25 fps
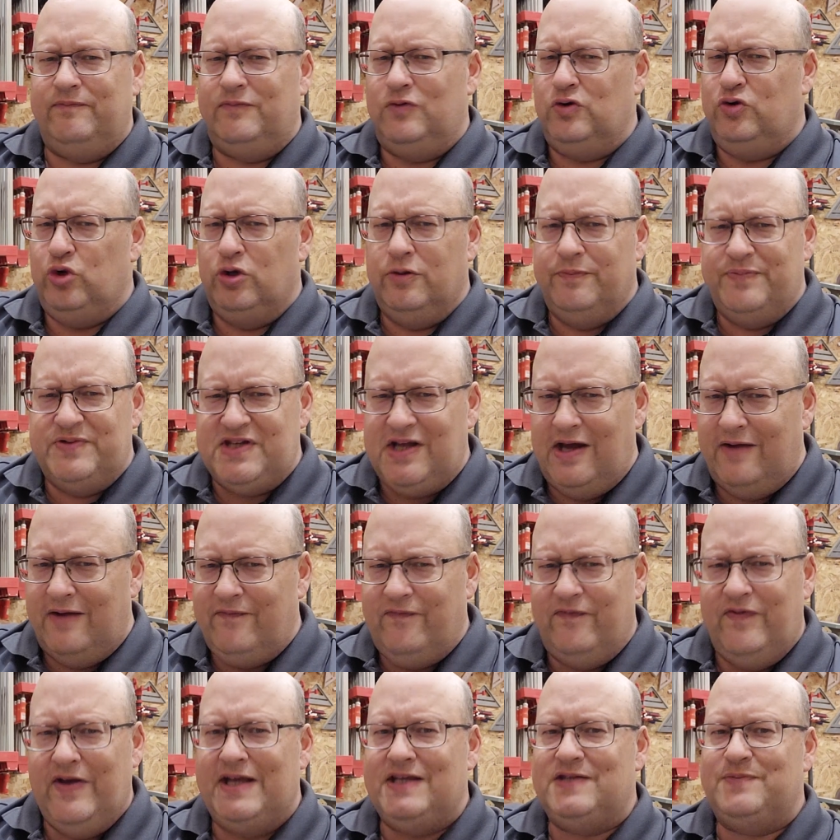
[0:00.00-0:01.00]
groups on
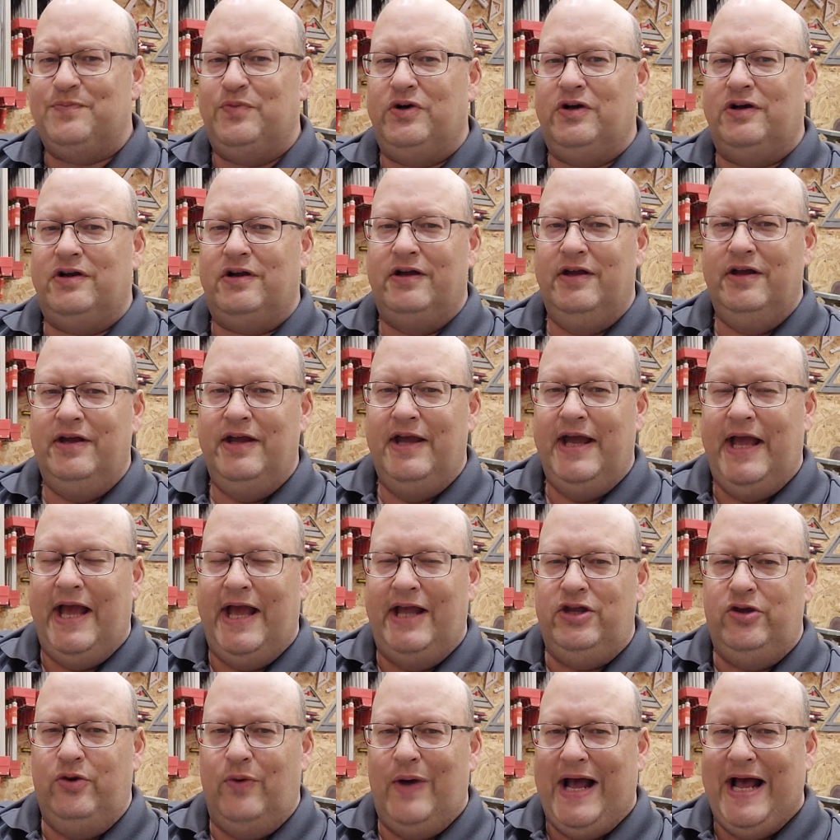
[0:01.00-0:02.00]
Facebook,
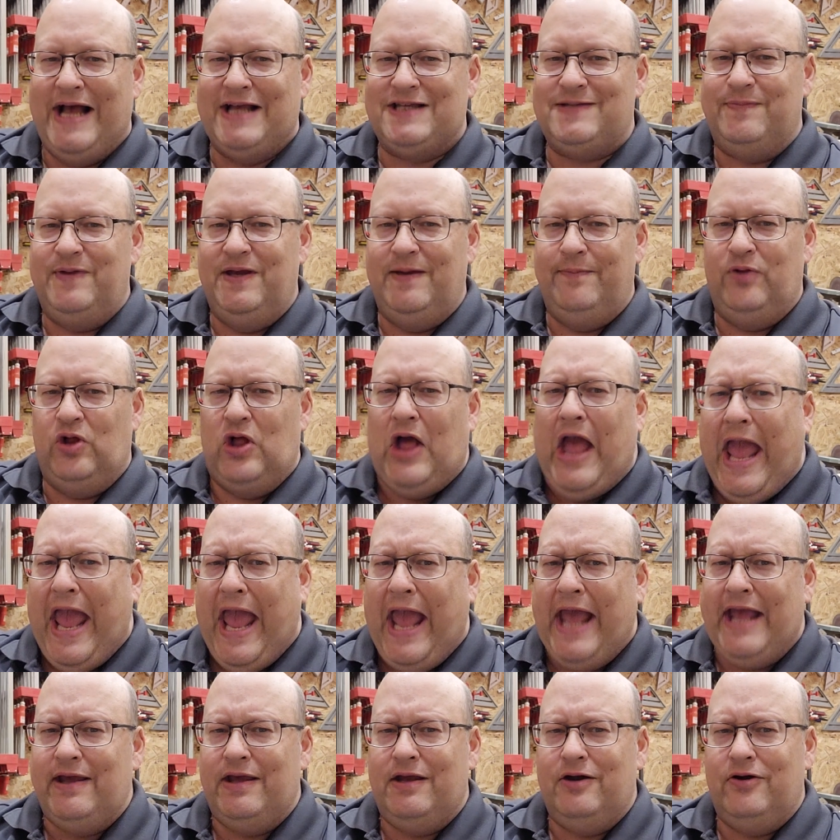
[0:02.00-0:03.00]
and you ask people,
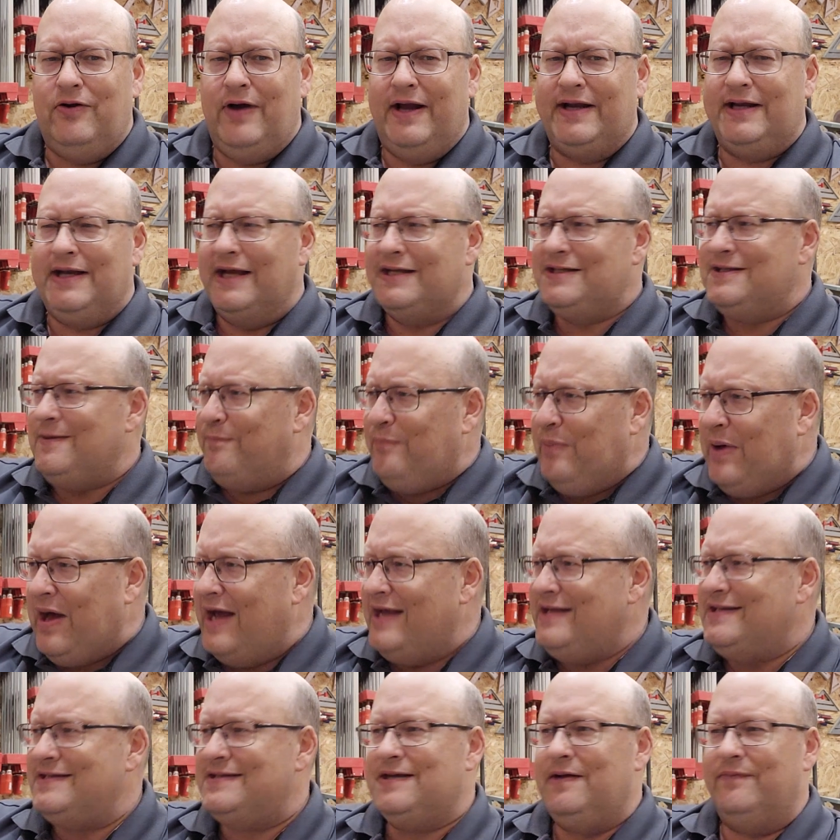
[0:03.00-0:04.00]
hey, you know, I'd like to
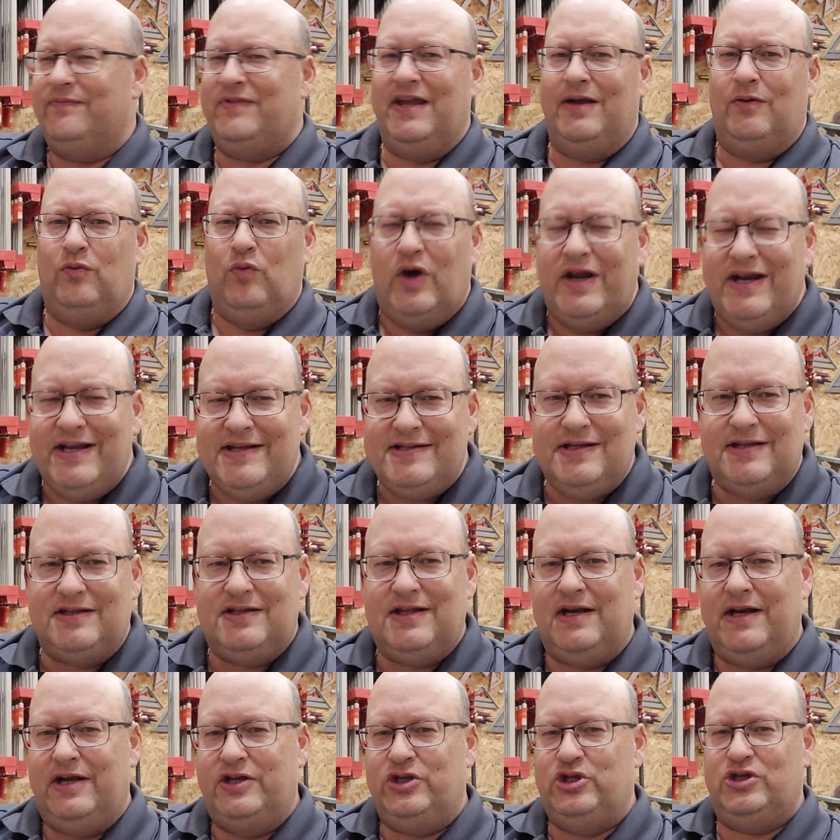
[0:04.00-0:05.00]
buy something. What is it
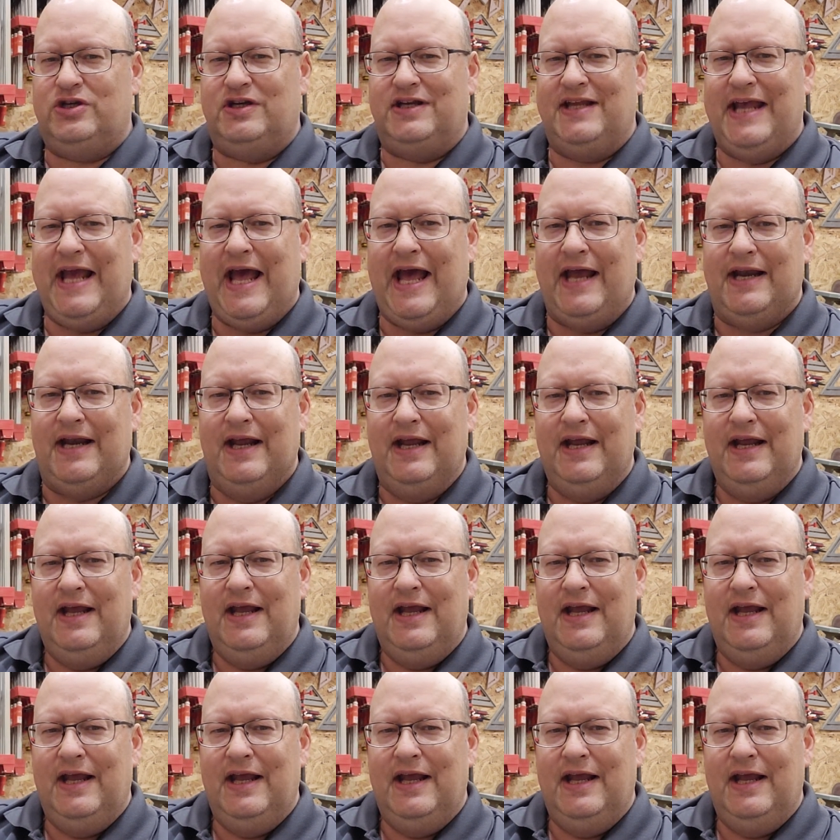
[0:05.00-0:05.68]
that I should get?